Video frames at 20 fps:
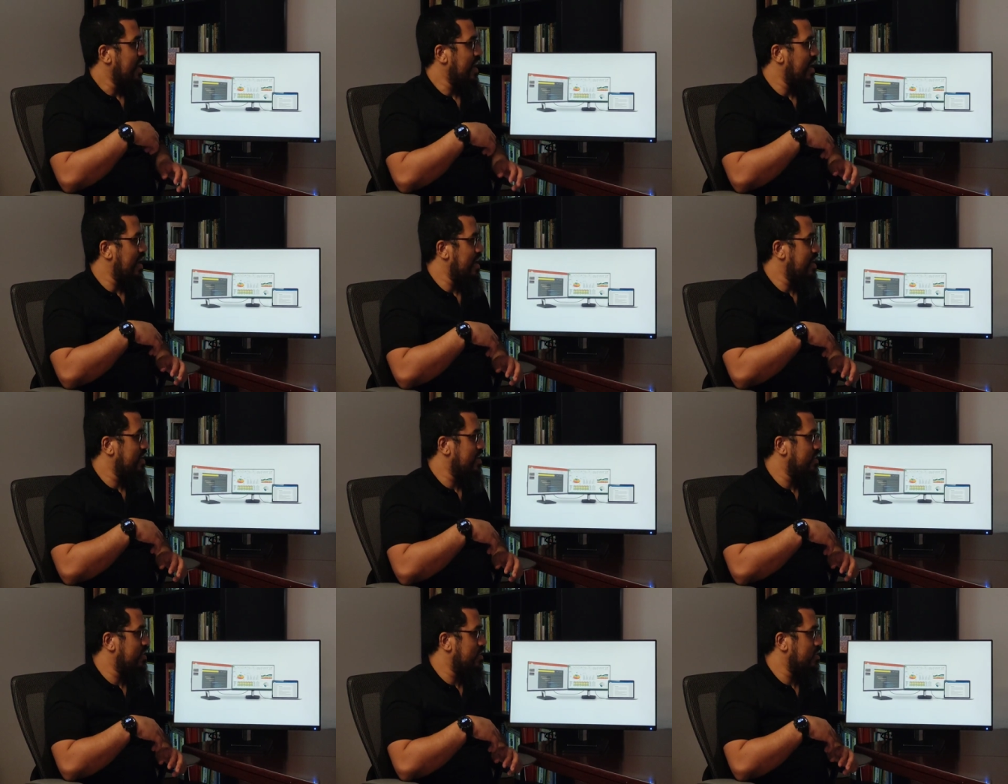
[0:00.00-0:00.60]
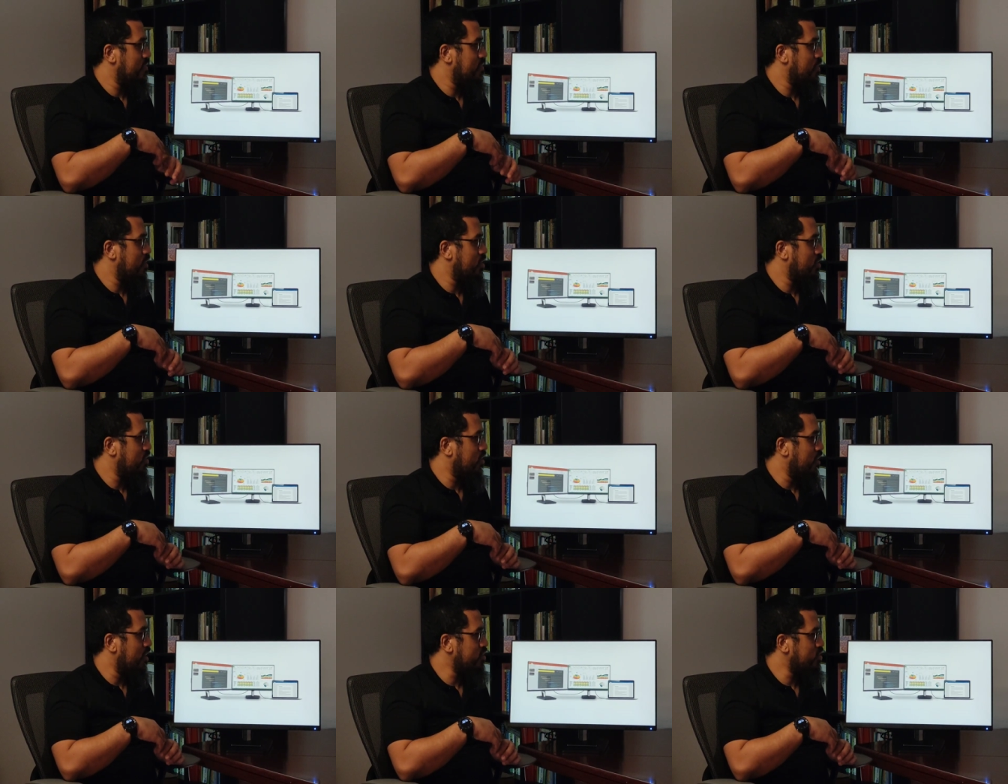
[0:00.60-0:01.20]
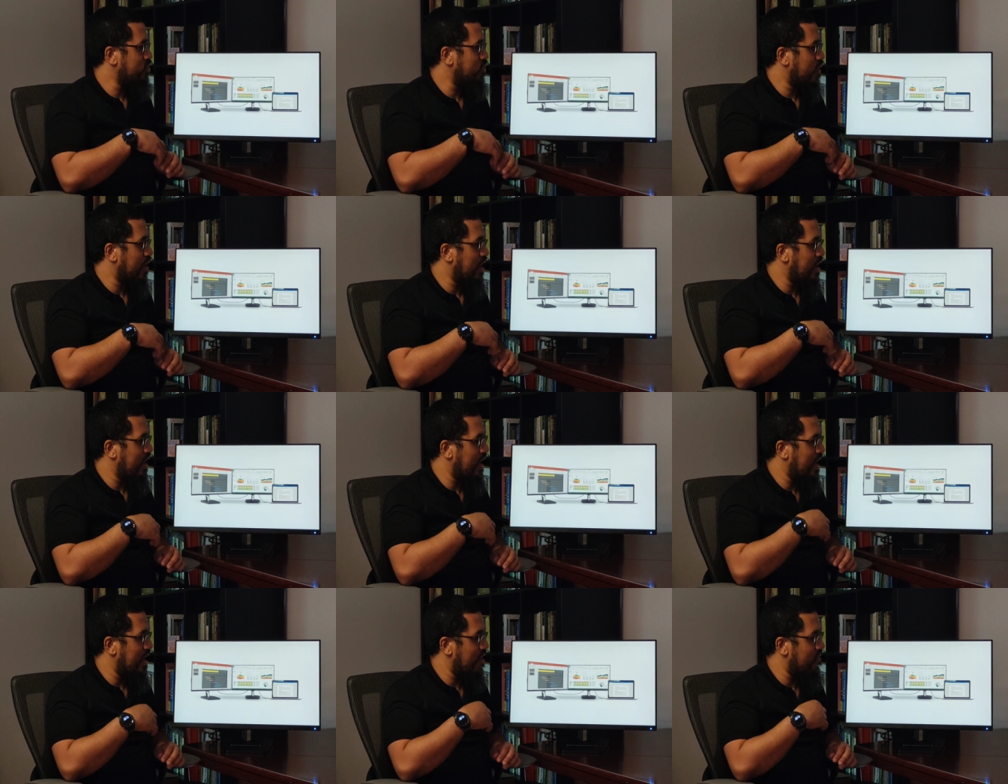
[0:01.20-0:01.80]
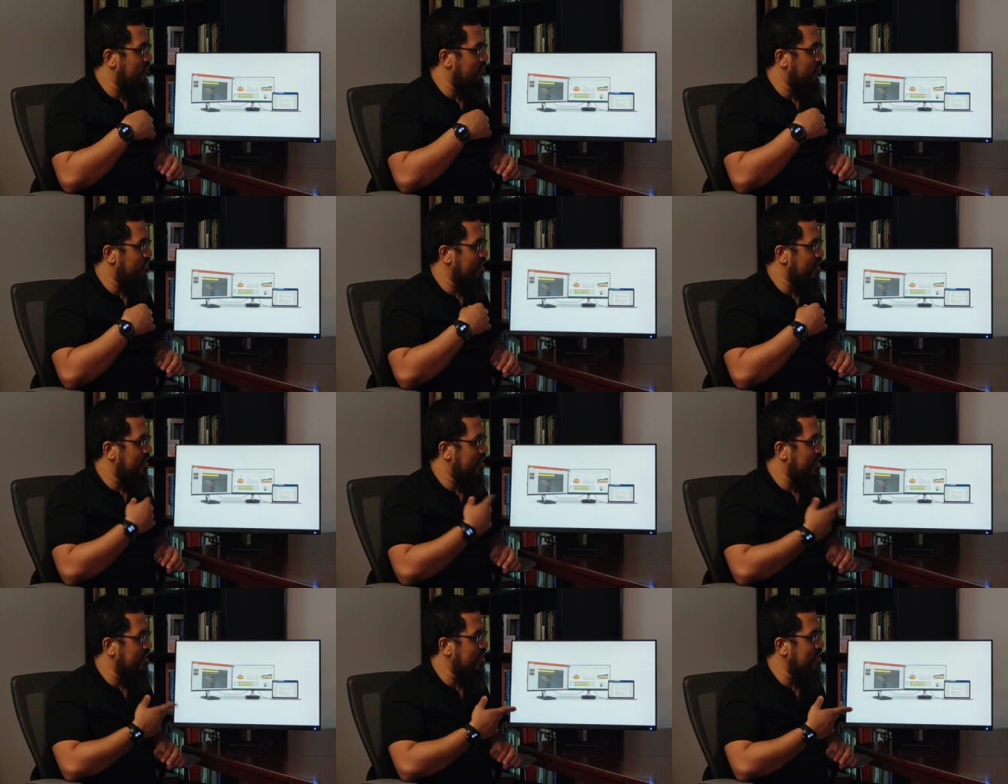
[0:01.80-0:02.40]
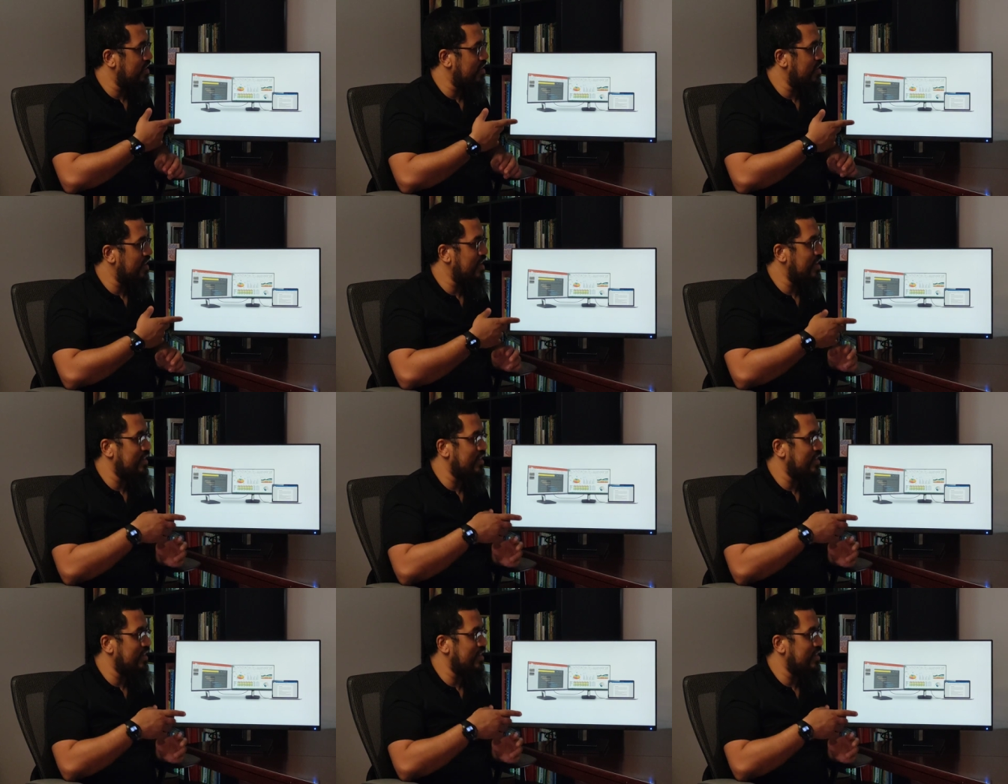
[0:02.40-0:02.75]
And what you also have here